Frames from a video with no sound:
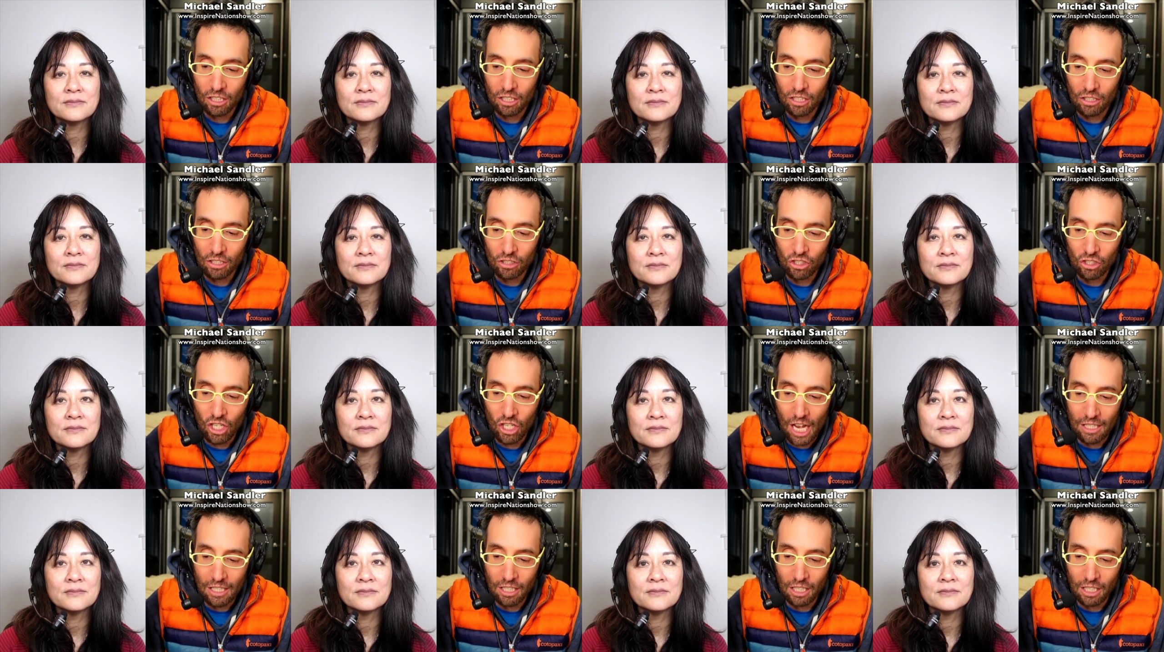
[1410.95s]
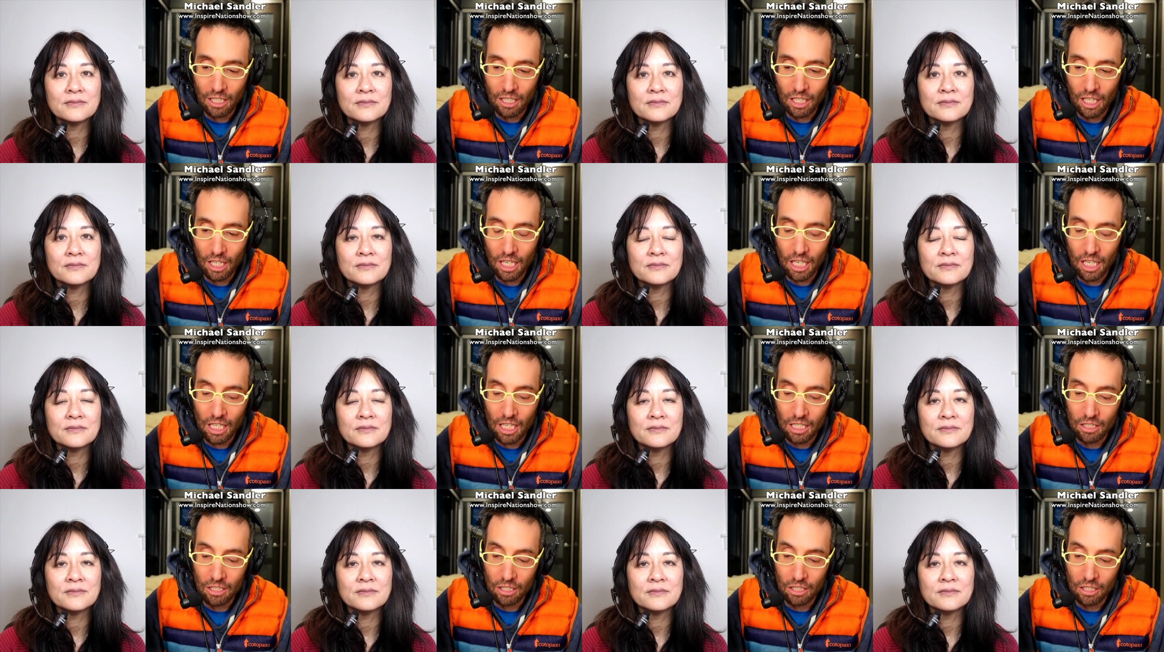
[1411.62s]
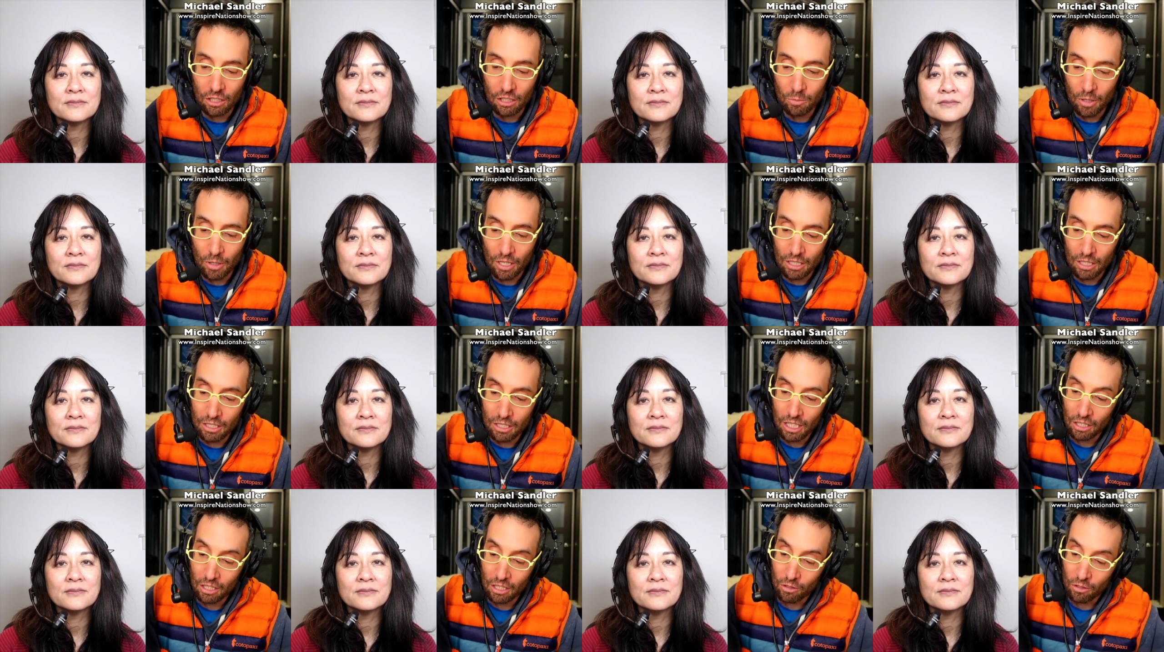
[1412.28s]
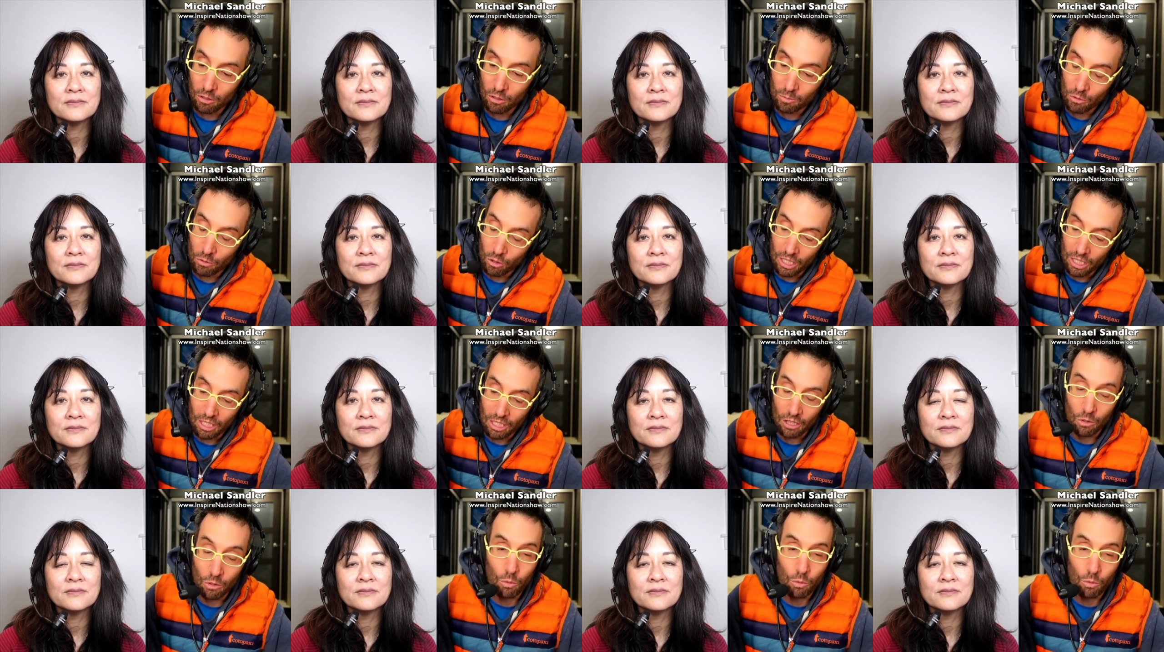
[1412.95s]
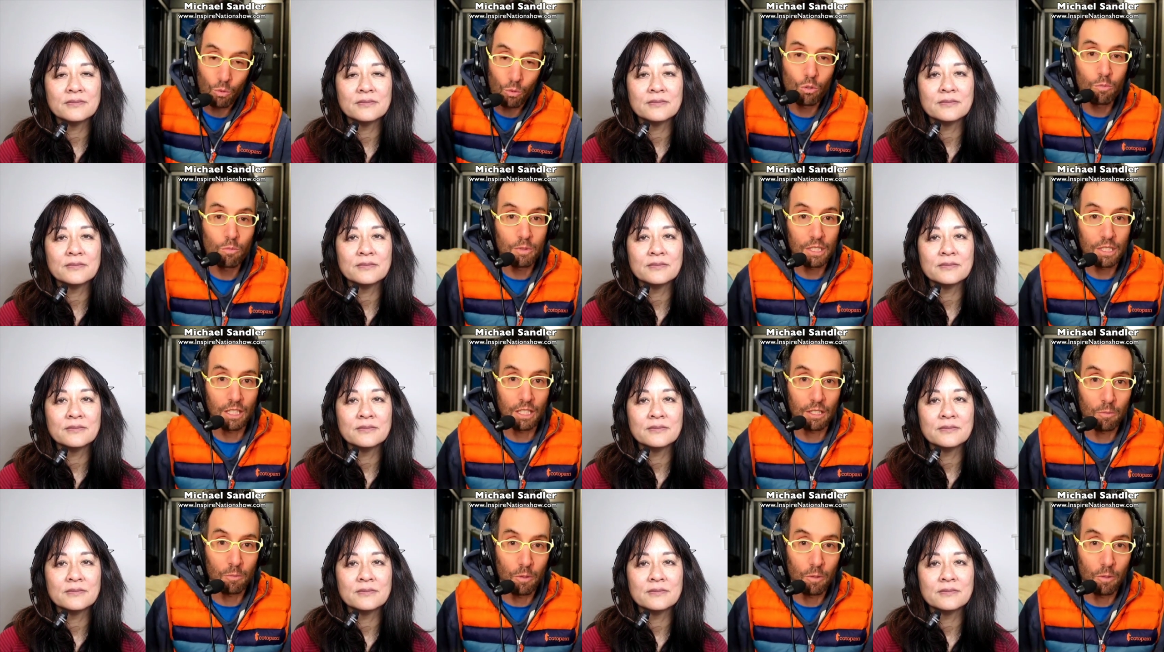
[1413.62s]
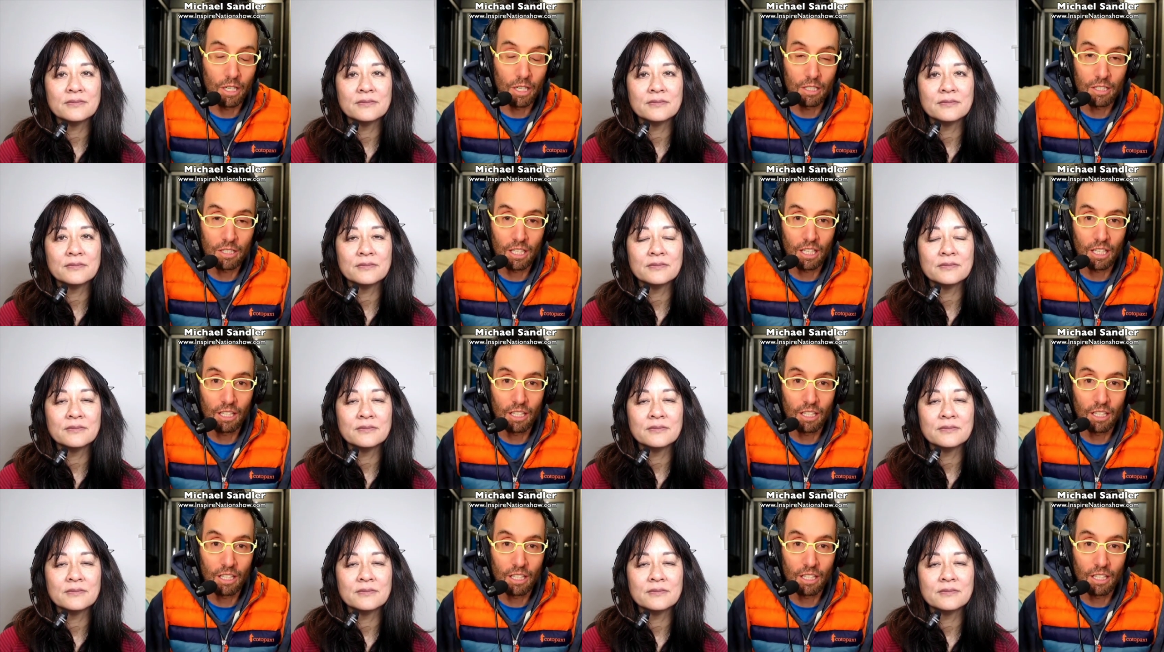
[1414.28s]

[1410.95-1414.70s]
Speaker 1: Jessica is experiencing, or more in the womb is experiencing